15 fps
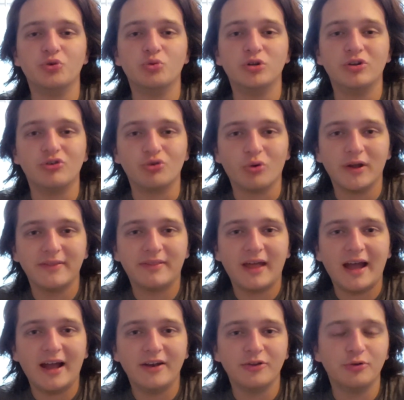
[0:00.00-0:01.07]
you enjoyed
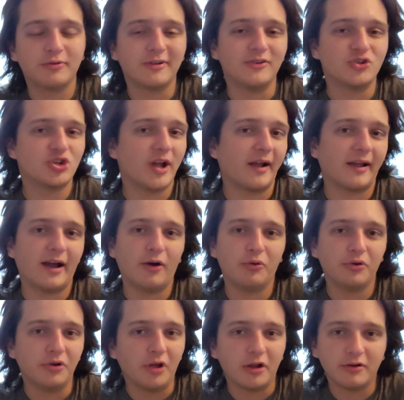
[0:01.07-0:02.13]
that, you can check
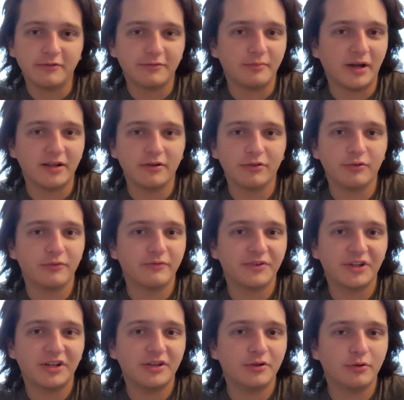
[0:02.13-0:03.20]
out none of my other
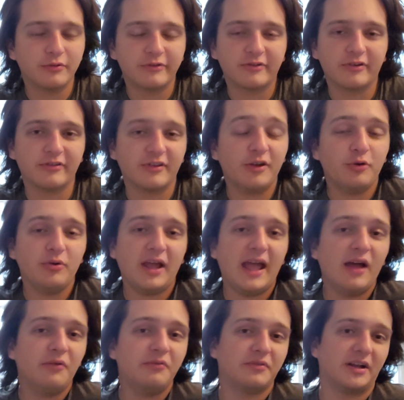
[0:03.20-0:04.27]
videos because I don't
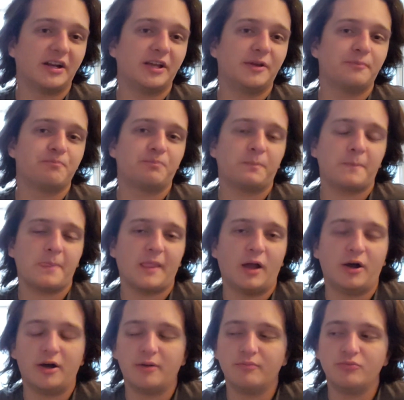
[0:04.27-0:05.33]
have any.
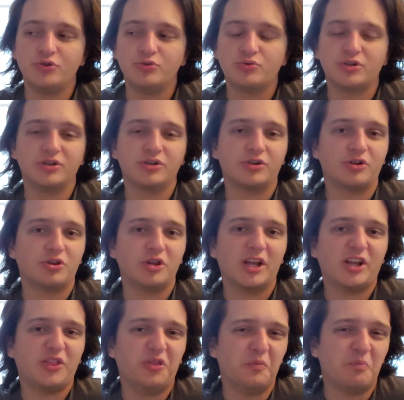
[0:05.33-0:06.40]
You can
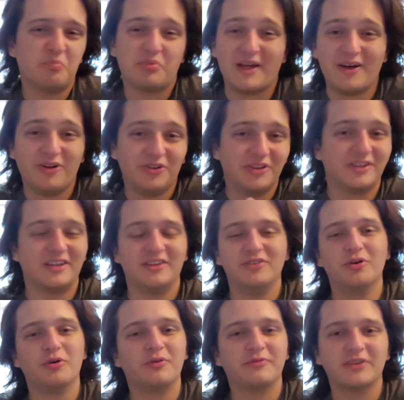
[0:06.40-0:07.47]
click the bell to get
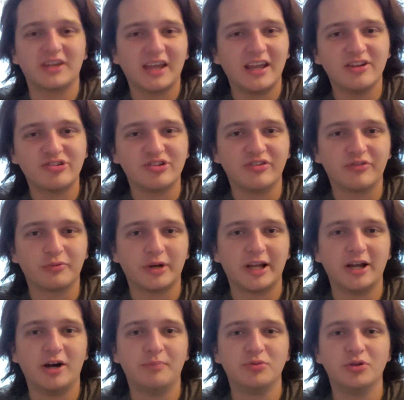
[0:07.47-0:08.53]
notifications when I
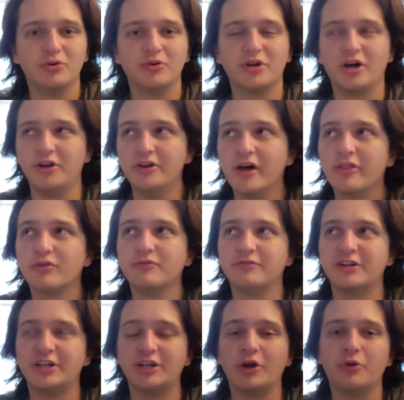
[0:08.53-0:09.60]
upload another
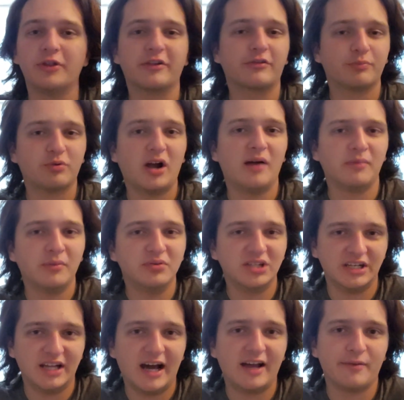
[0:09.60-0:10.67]
video that's probably
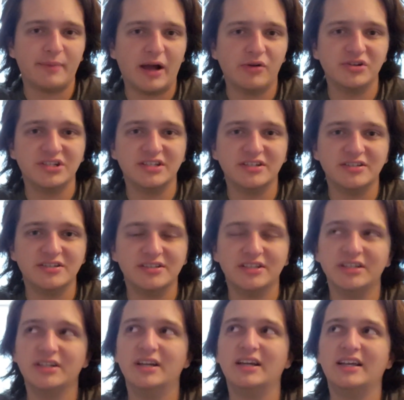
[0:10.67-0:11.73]
not about
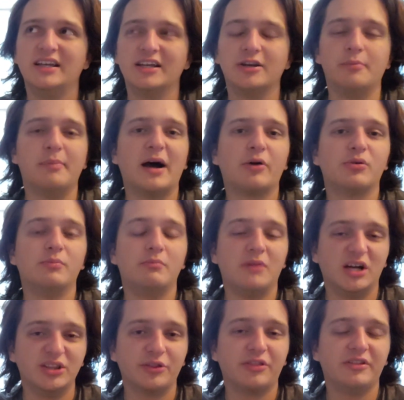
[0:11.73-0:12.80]
D&D in about a
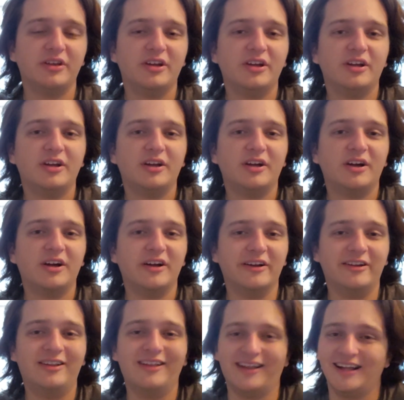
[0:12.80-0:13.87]
month.
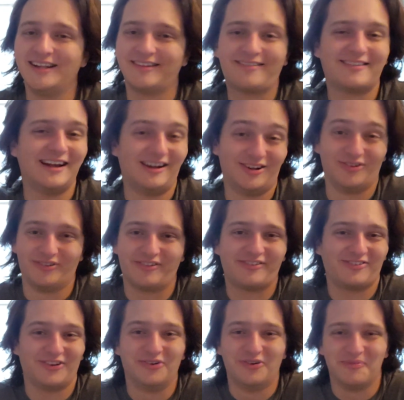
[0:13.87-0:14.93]
That sounds
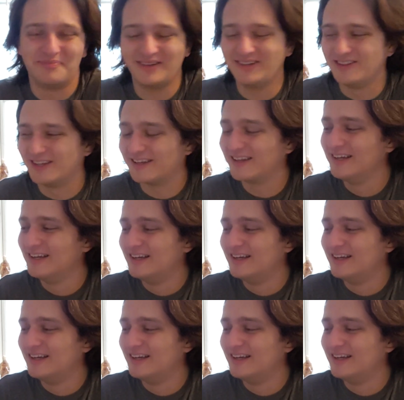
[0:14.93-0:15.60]
so appealing.